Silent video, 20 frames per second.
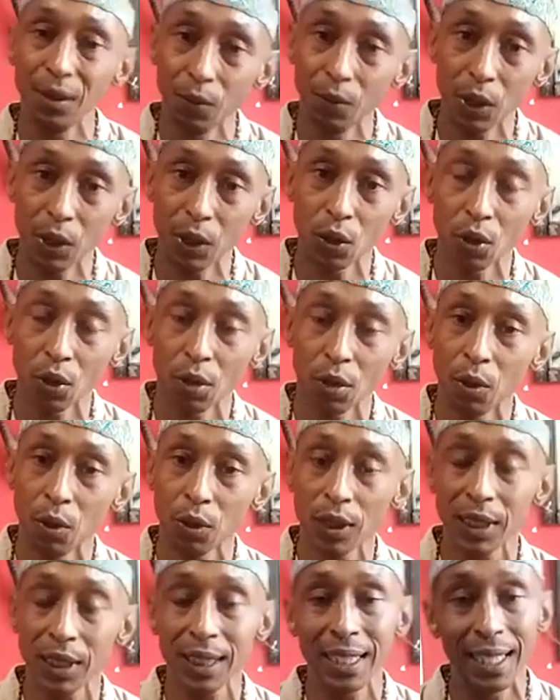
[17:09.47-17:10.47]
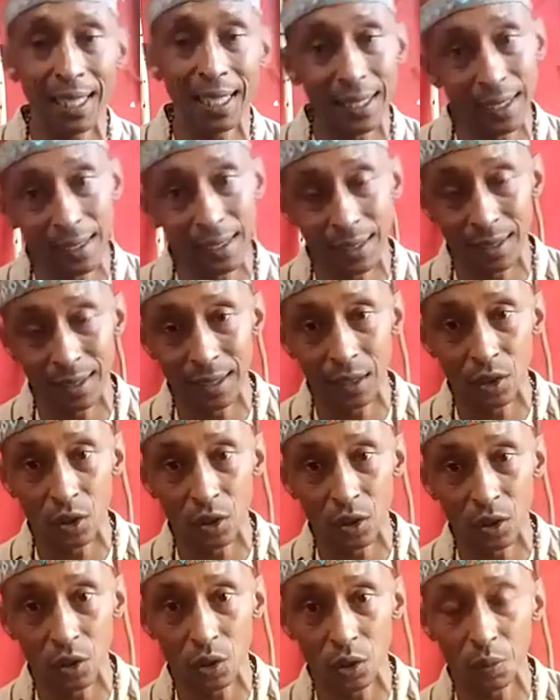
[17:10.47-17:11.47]
We talk about scared as
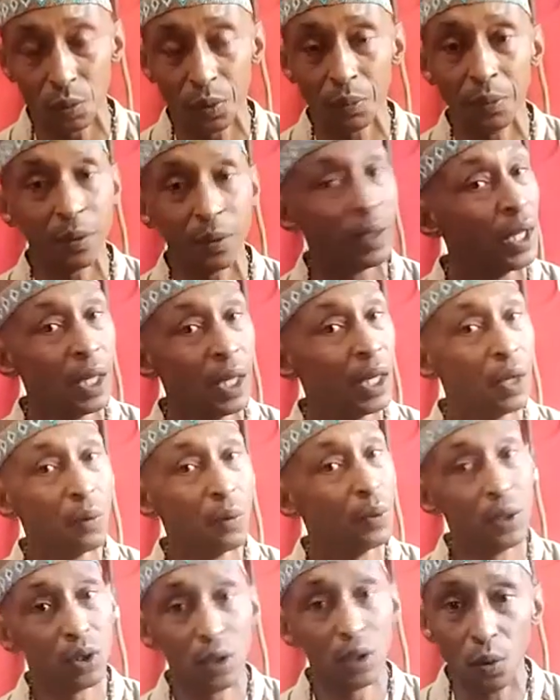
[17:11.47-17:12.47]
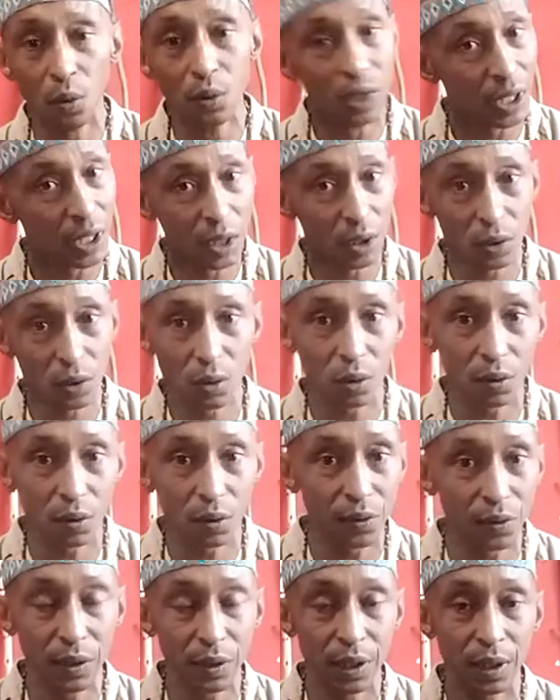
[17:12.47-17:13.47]
indigenous people. We don't really talk
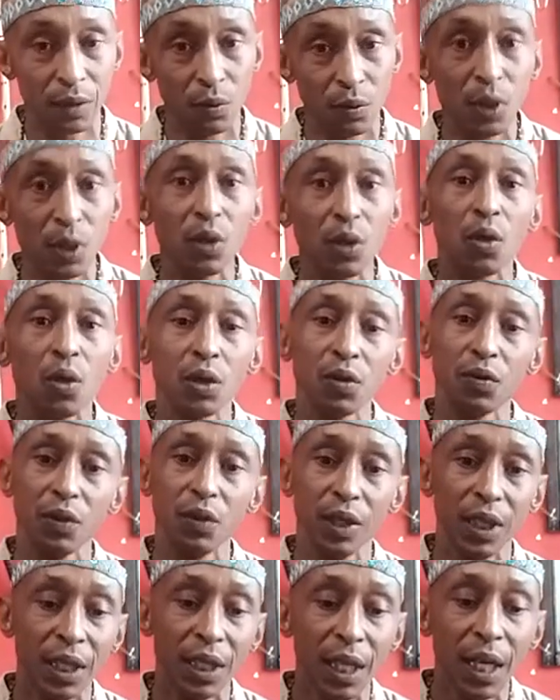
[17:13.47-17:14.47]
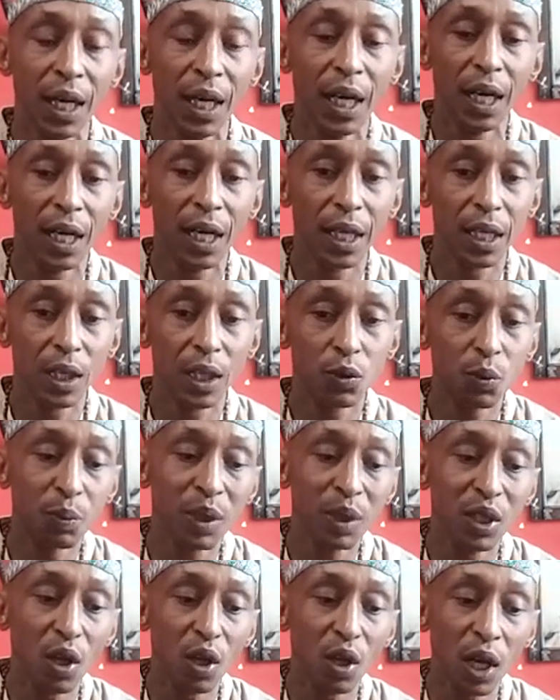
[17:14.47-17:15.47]
fear. If we talked fear, it would
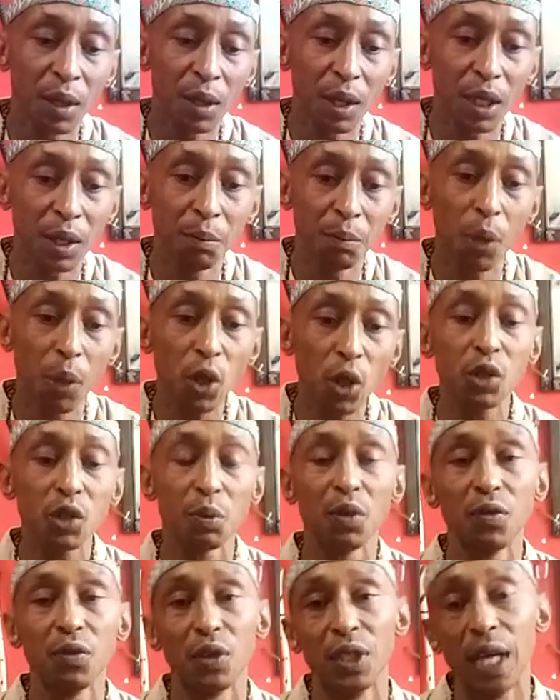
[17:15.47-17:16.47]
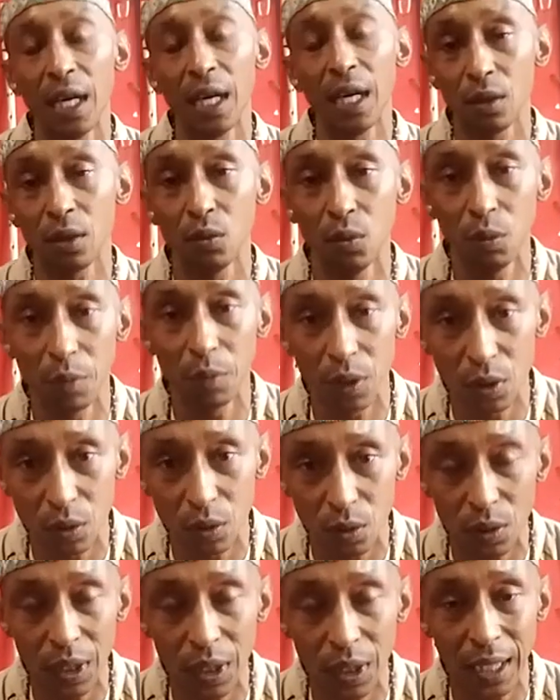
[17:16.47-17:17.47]
be impossible for Nara woman
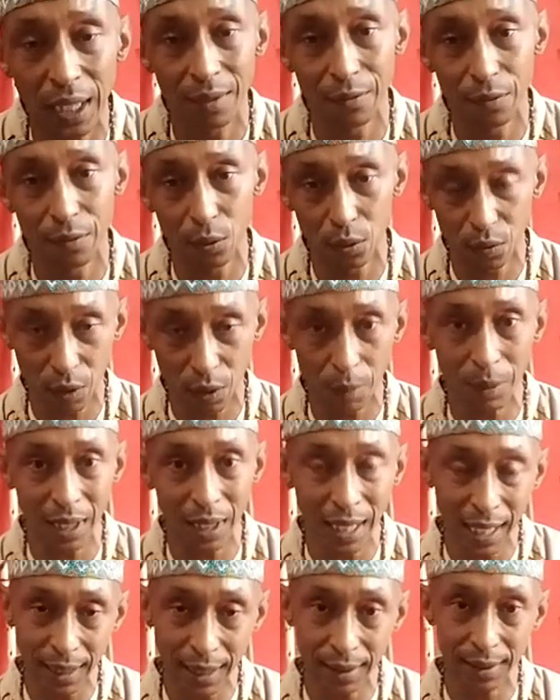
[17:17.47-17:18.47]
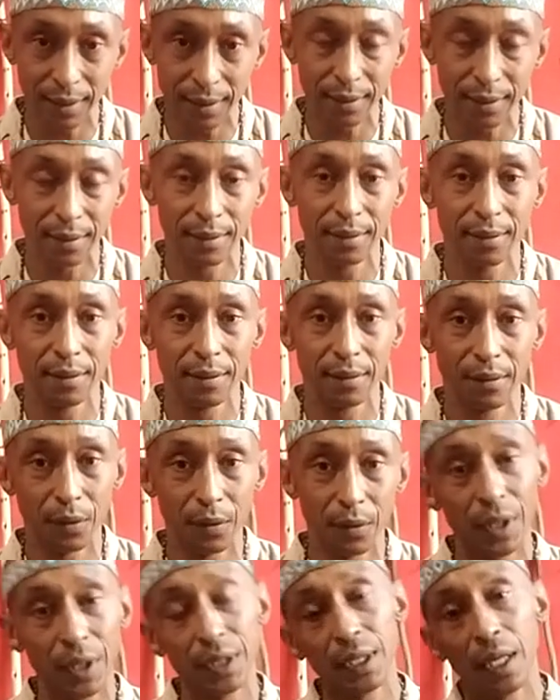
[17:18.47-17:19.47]
to take food from a lion,
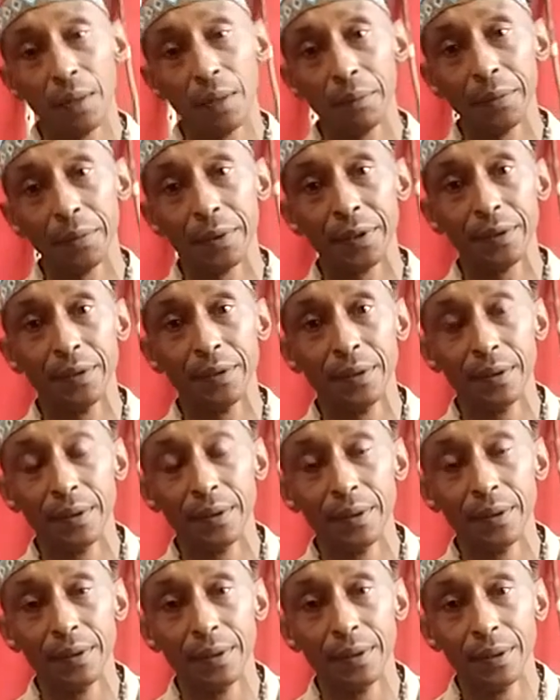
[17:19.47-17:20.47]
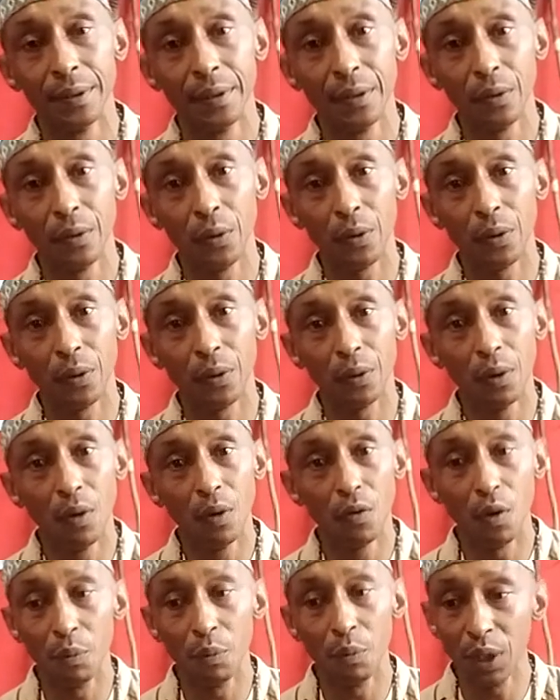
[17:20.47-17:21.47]
for example, or
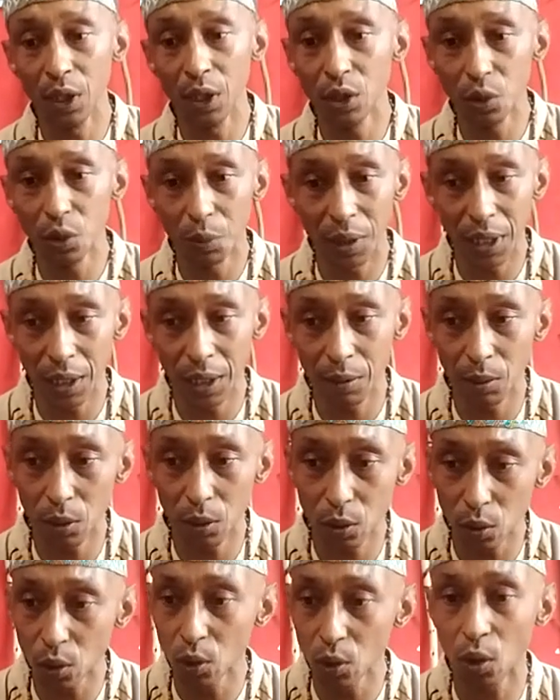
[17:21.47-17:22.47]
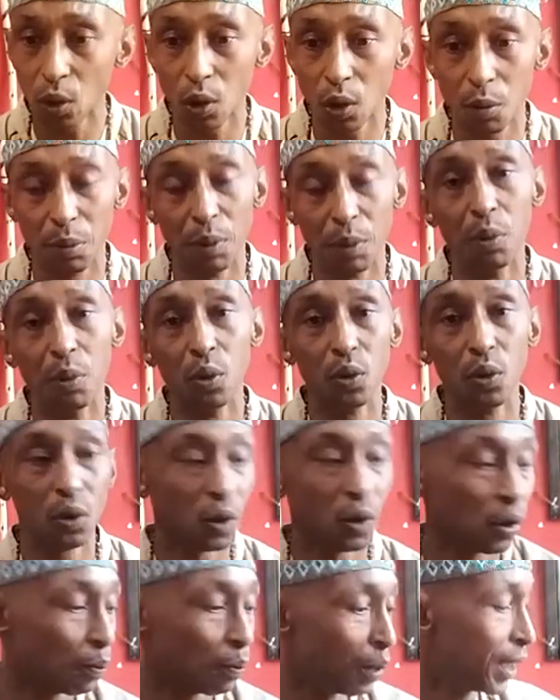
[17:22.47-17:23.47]
for me to be able to talk baboon
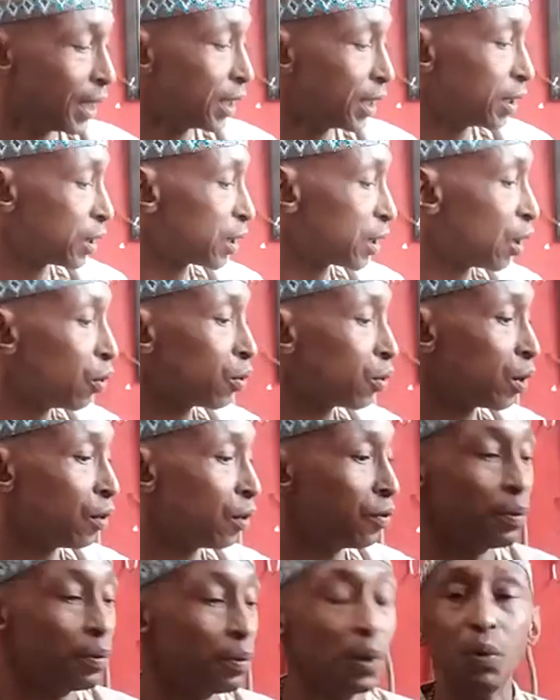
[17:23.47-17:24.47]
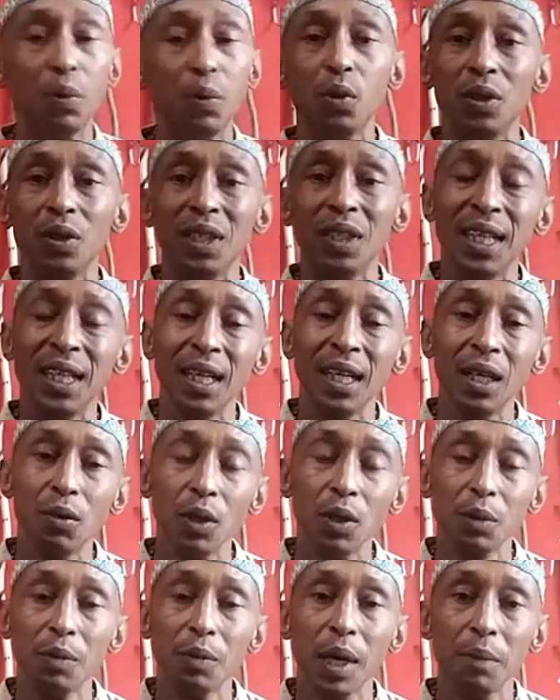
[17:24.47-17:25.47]
or play the tone of a baboon
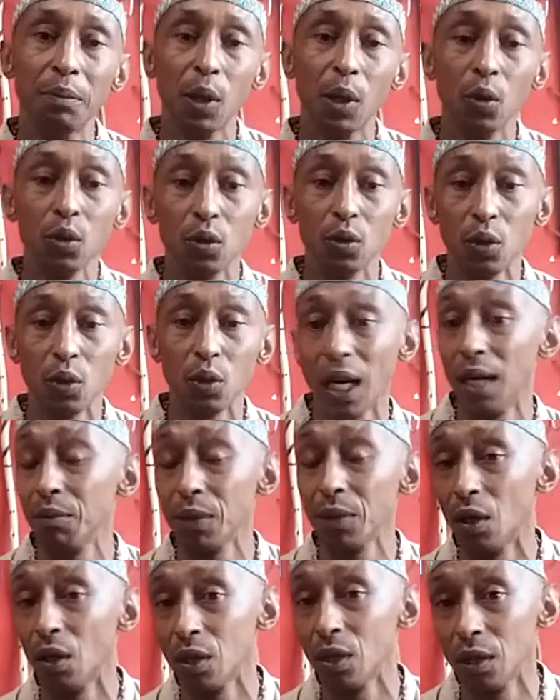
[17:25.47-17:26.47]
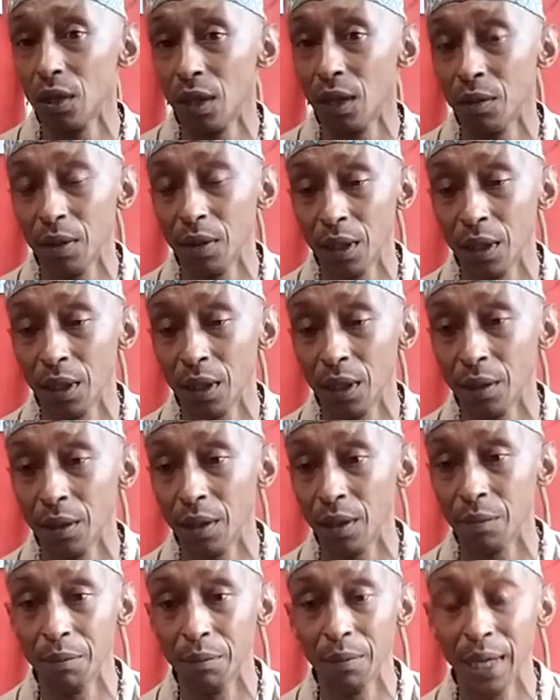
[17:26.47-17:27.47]
with my bow to calm down a
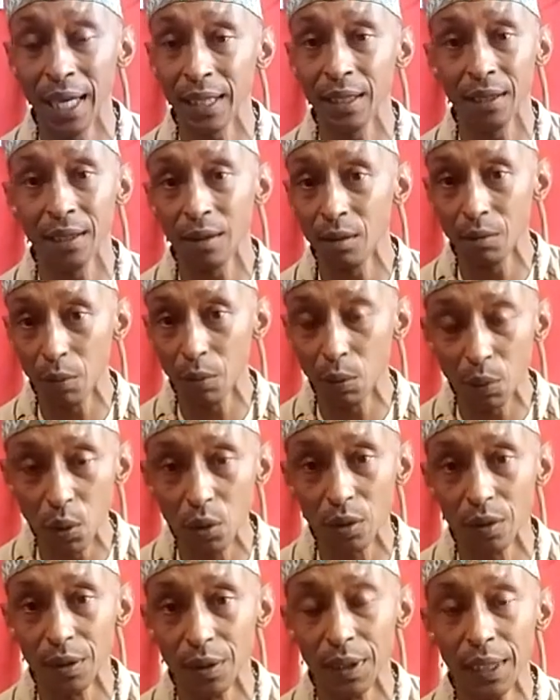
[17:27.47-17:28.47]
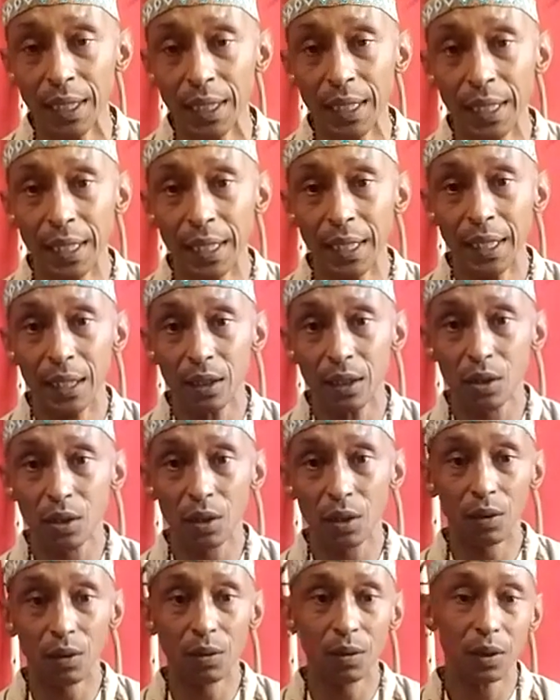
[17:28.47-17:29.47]
maddening baboon.
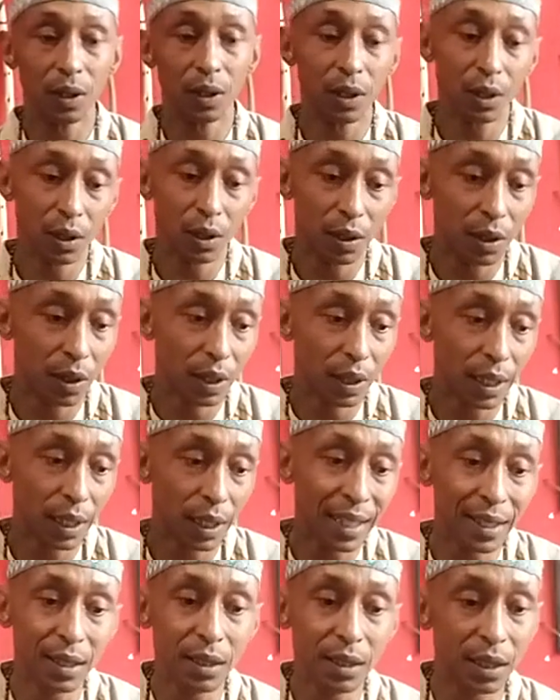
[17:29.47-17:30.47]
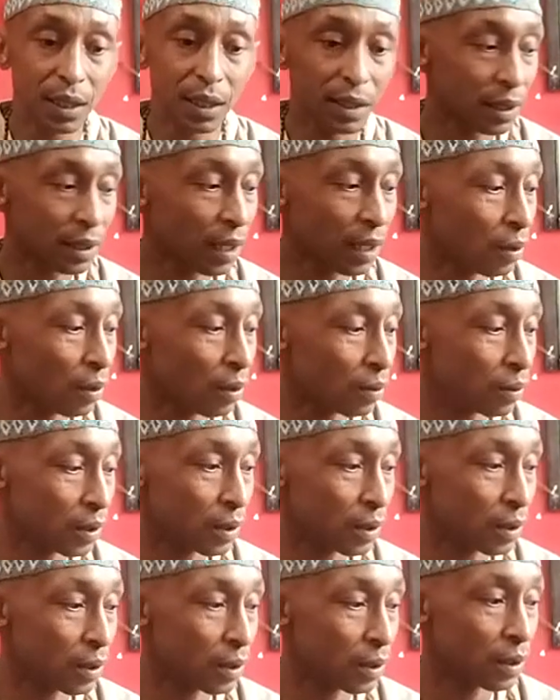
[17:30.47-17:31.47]
So energy and sound
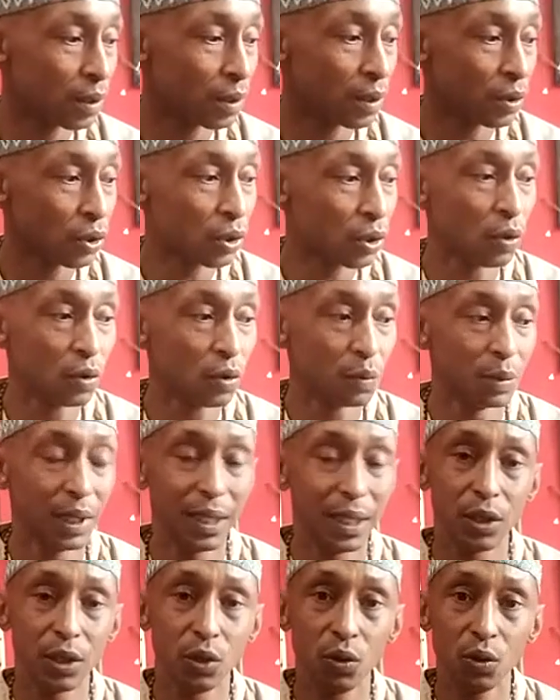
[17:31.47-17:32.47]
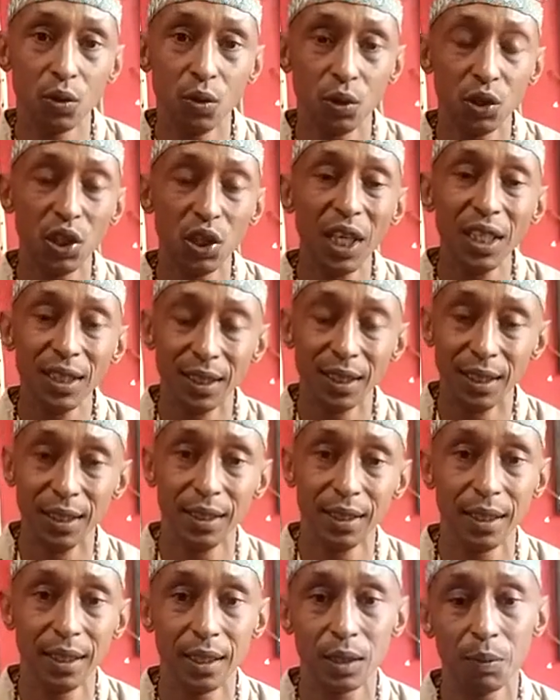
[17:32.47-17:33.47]
showed me that you could change these
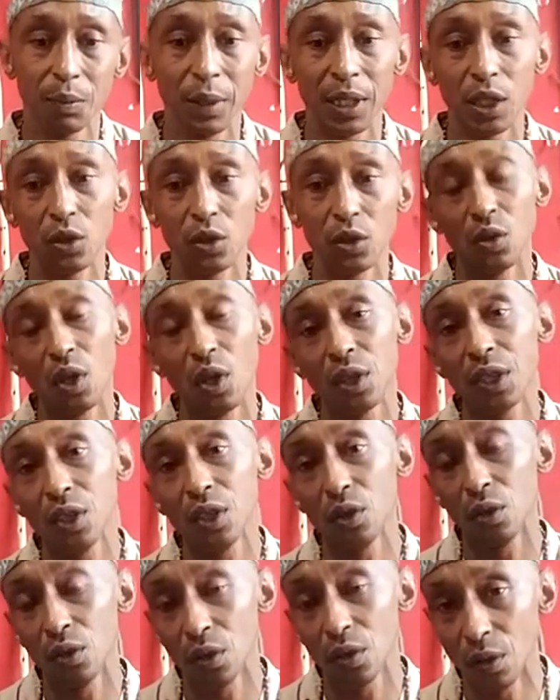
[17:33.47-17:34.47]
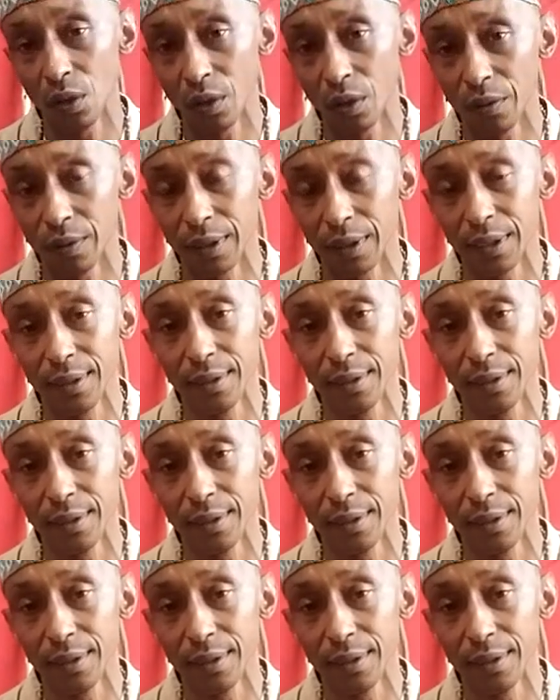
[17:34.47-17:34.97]
things, but that you're not in control of it.